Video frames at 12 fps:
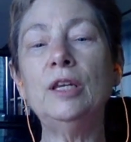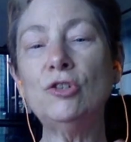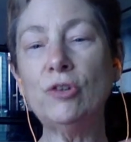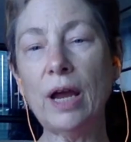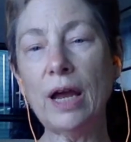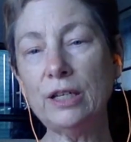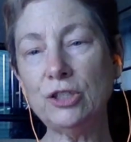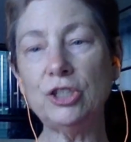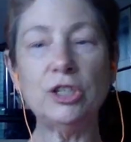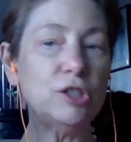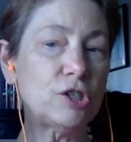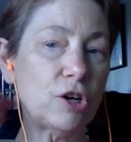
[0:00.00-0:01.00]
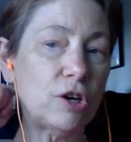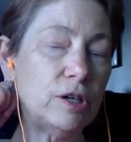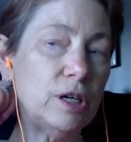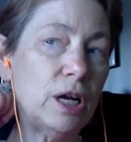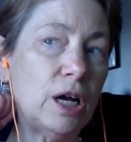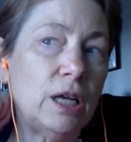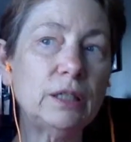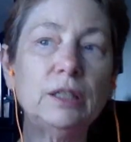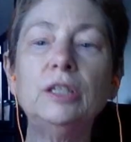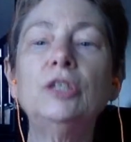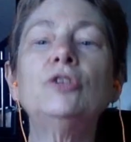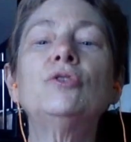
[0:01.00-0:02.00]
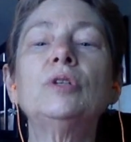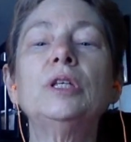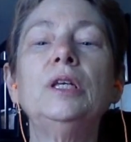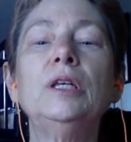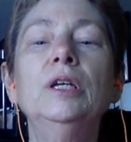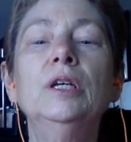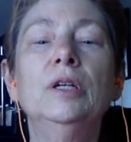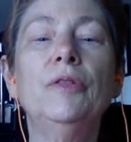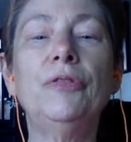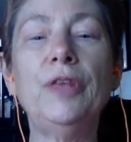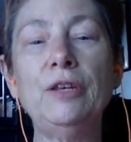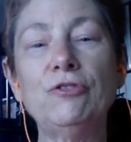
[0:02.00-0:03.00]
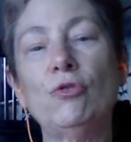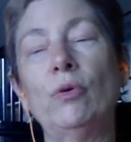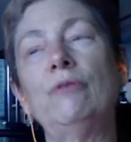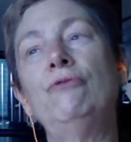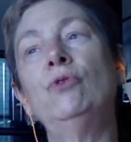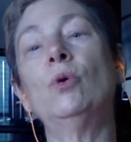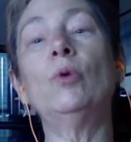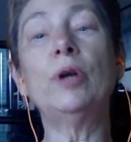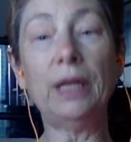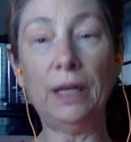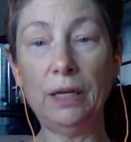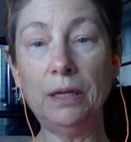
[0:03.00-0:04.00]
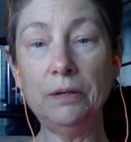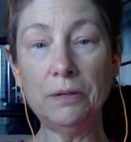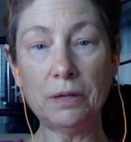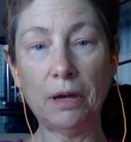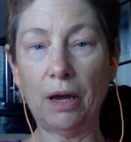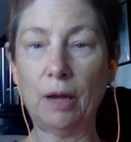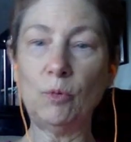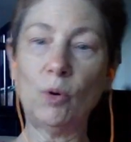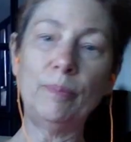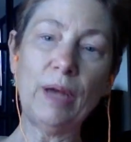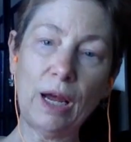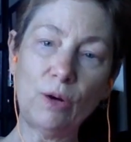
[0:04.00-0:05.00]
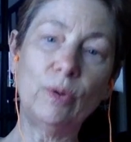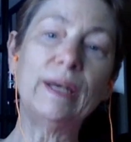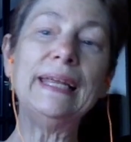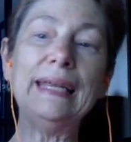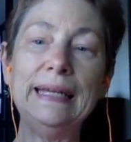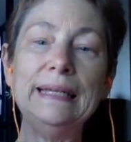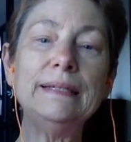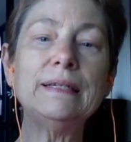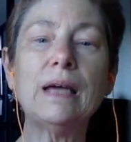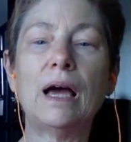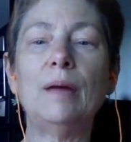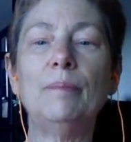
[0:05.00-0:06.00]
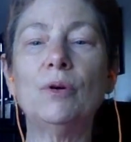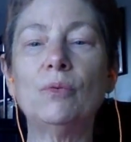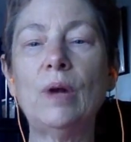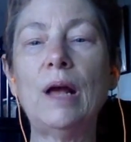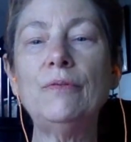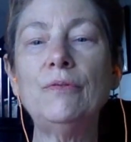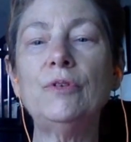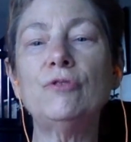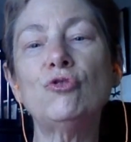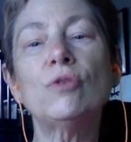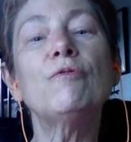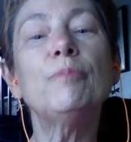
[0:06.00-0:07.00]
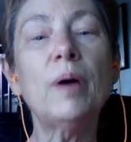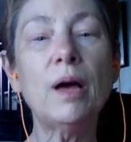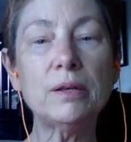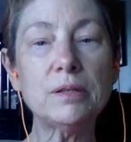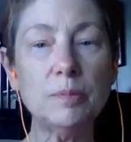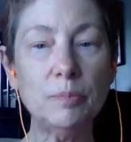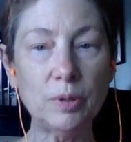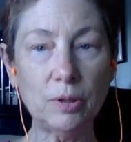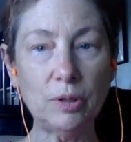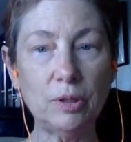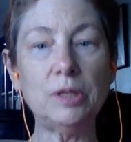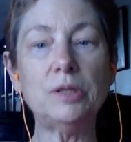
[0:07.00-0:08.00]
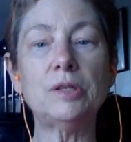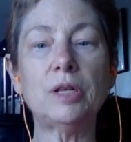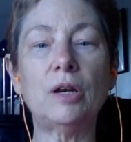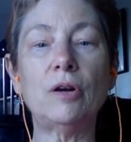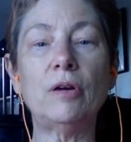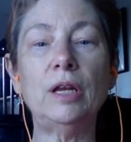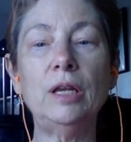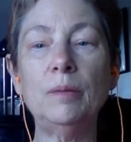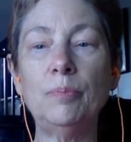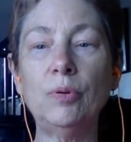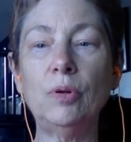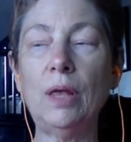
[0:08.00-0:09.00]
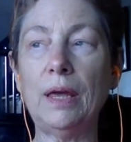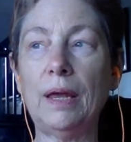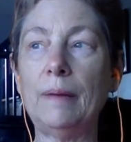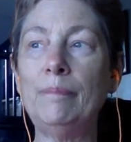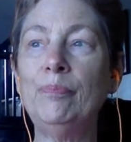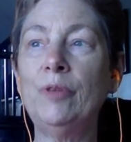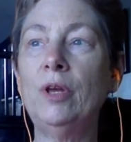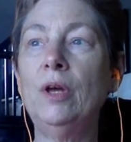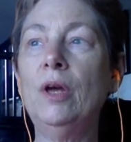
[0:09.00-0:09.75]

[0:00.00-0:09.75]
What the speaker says: interactions are not literally things going forward in time or backward in time, but rather they're sort of possibilities that are in play